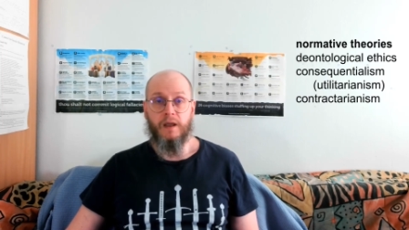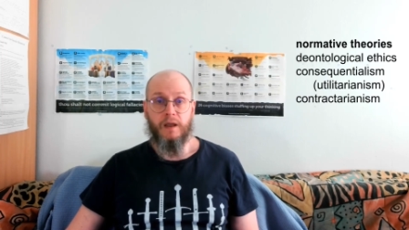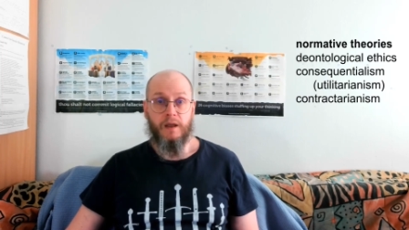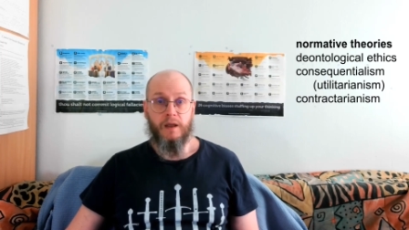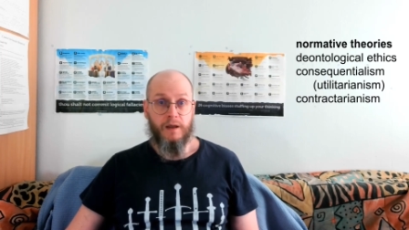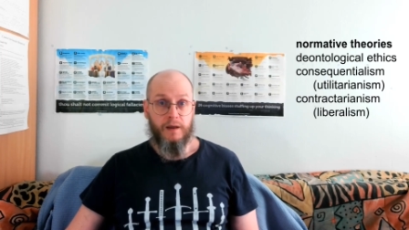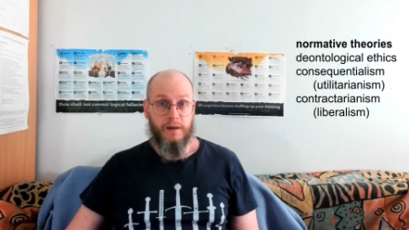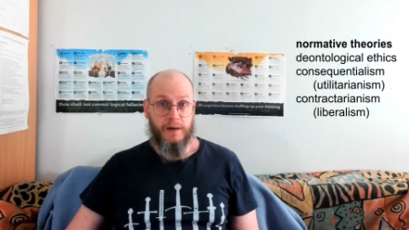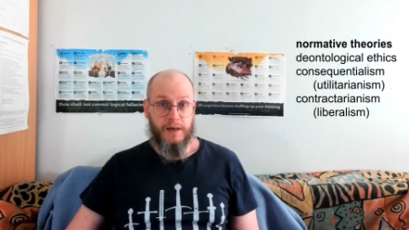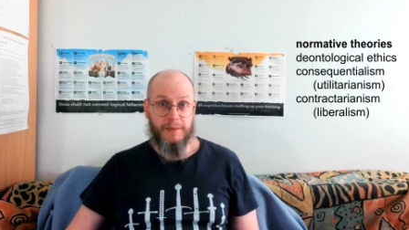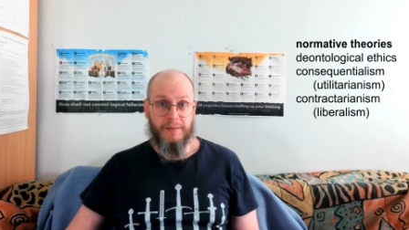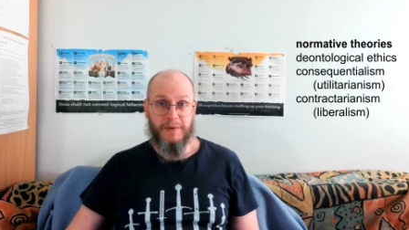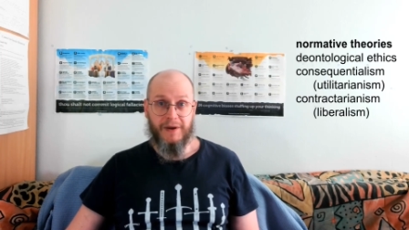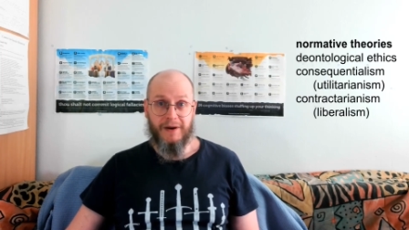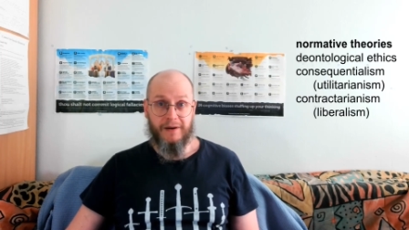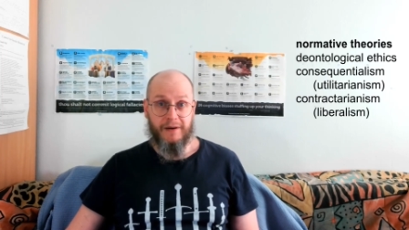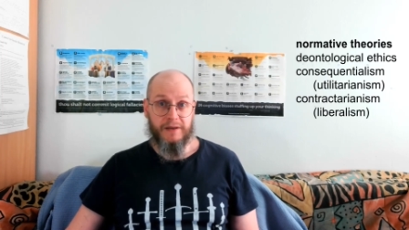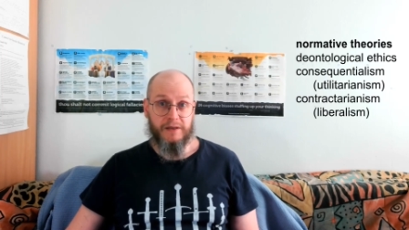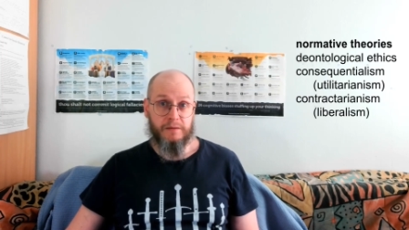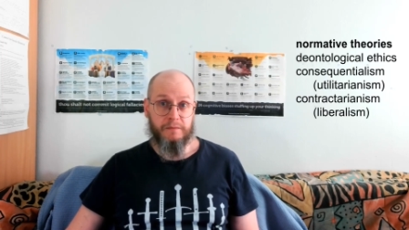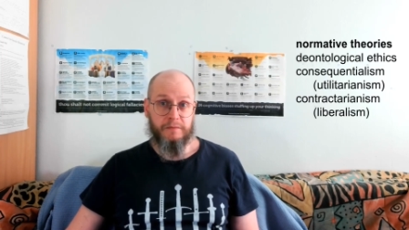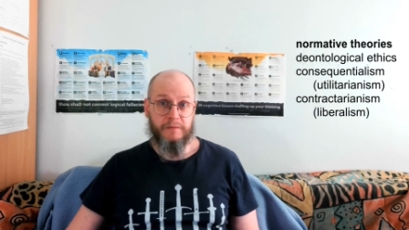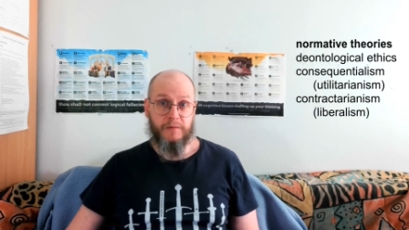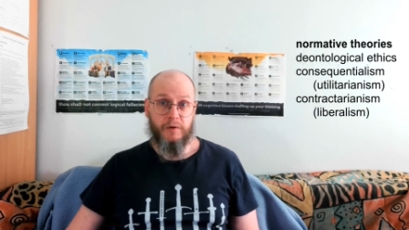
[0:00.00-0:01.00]

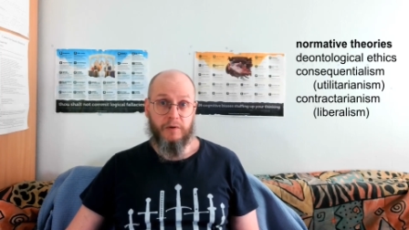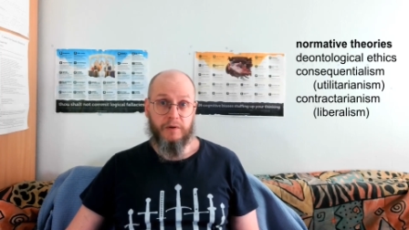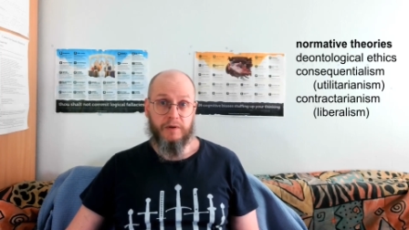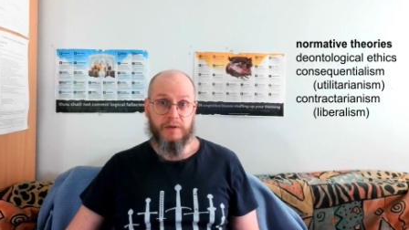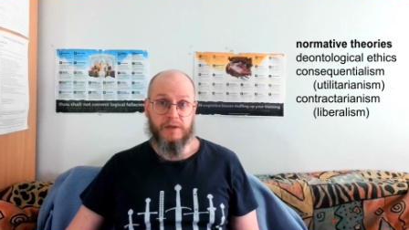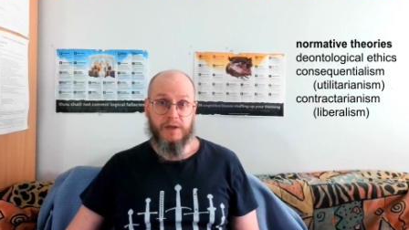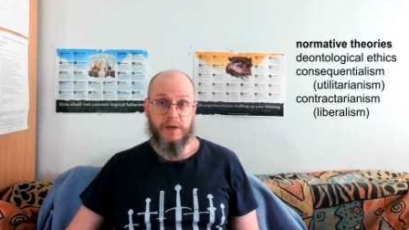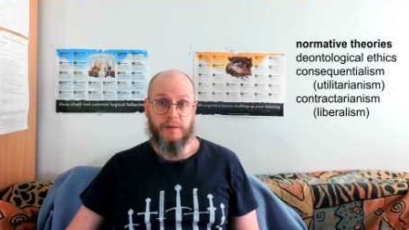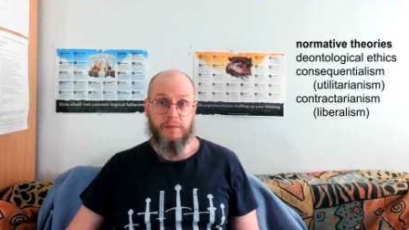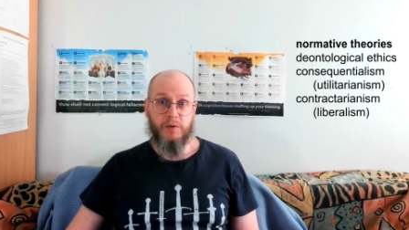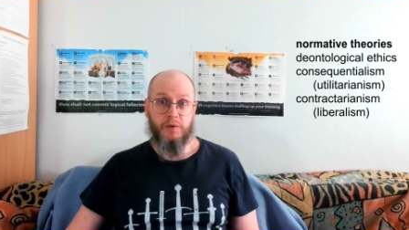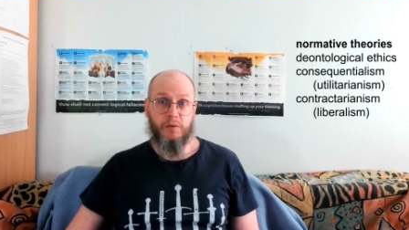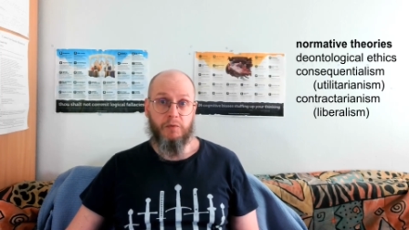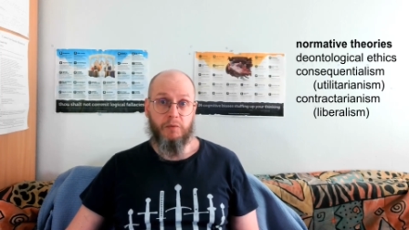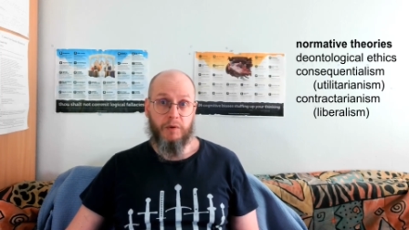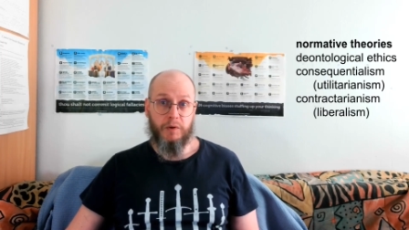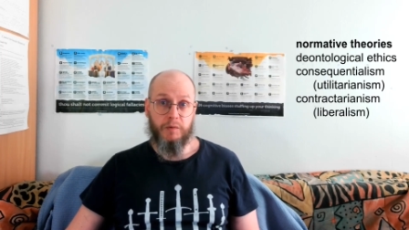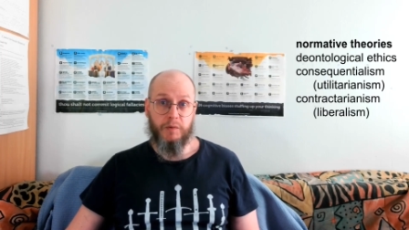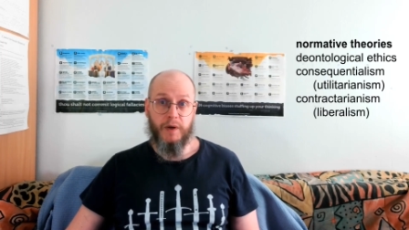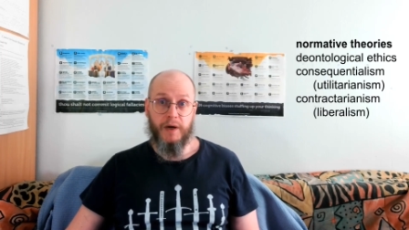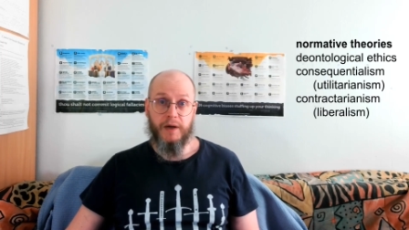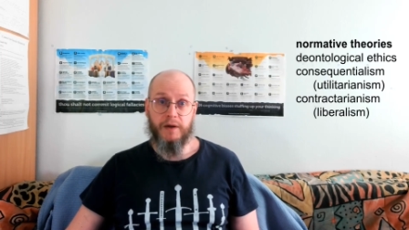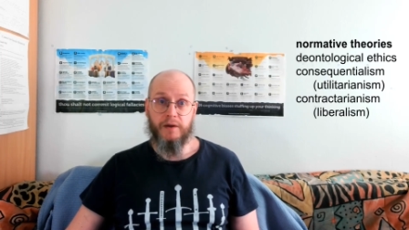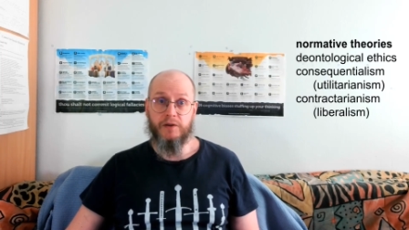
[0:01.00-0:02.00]
Liberalism, for example,
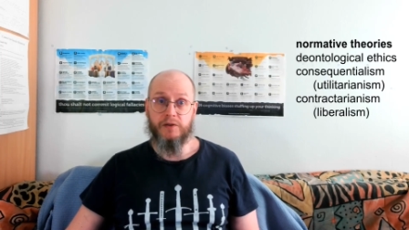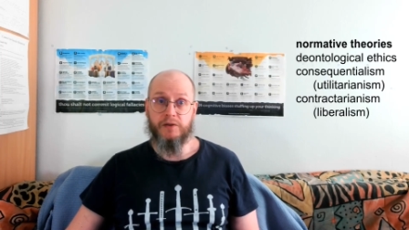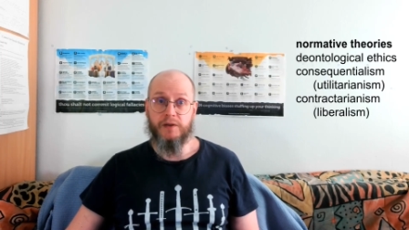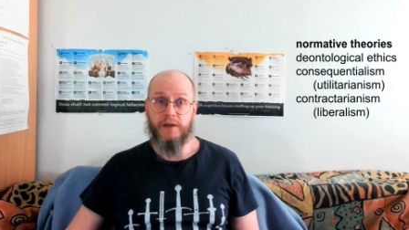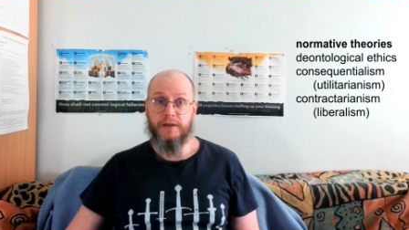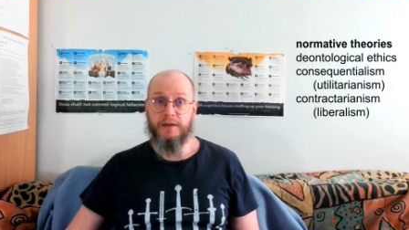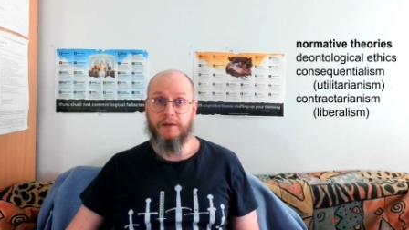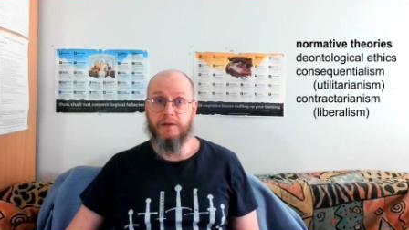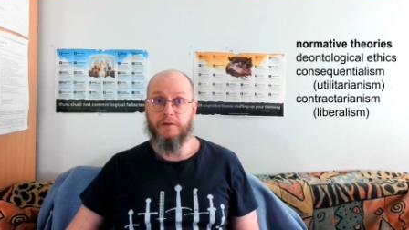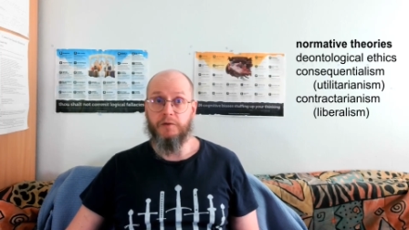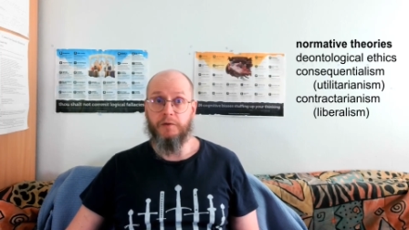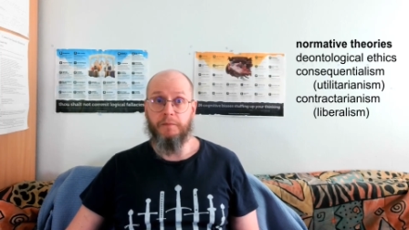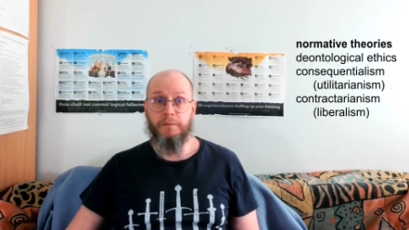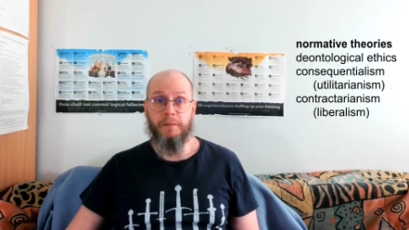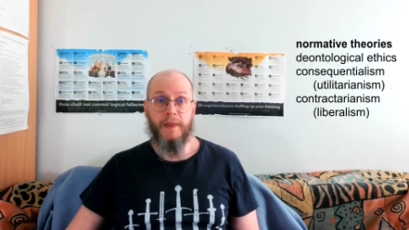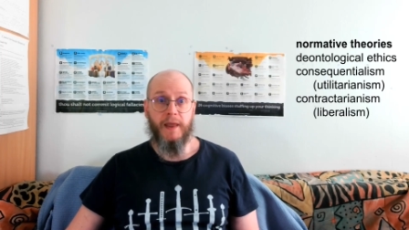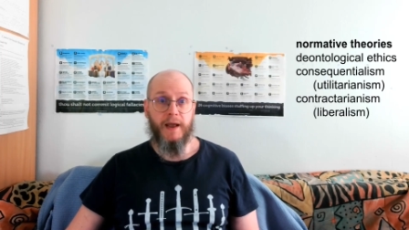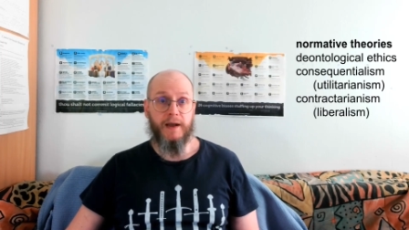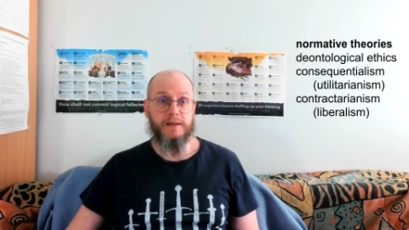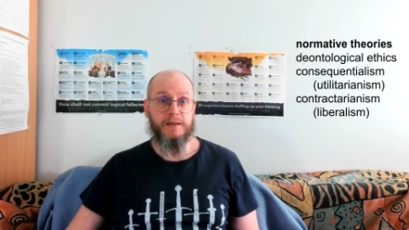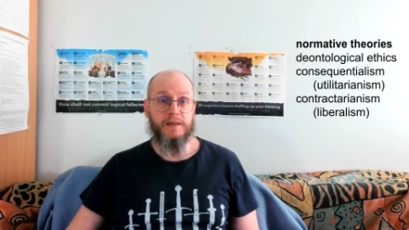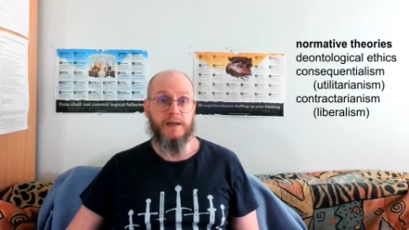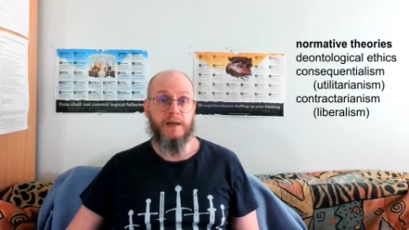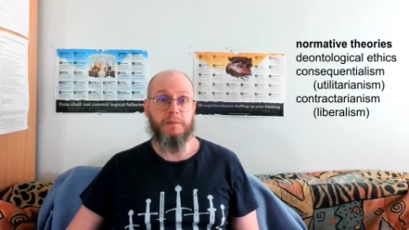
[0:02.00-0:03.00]
requires that you
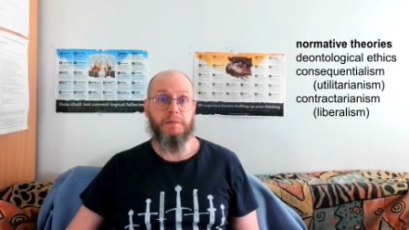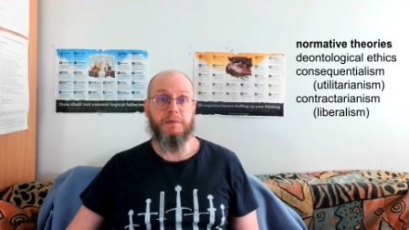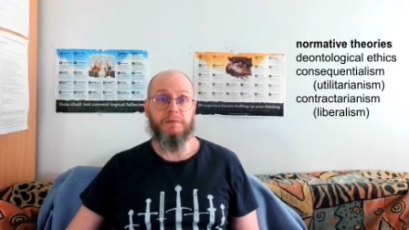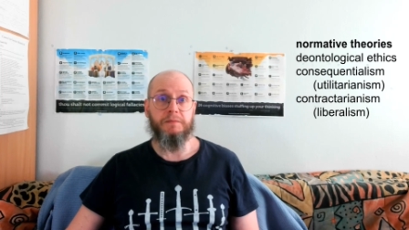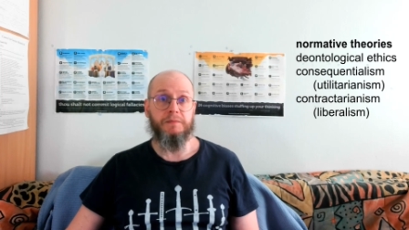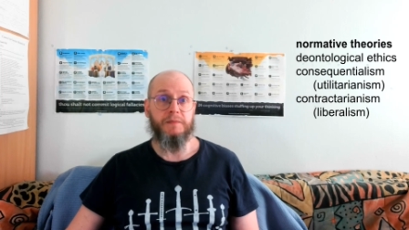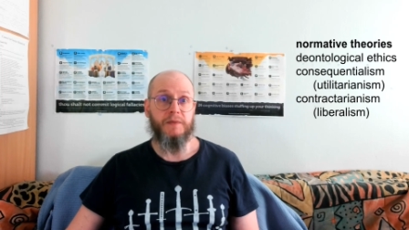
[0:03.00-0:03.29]
accept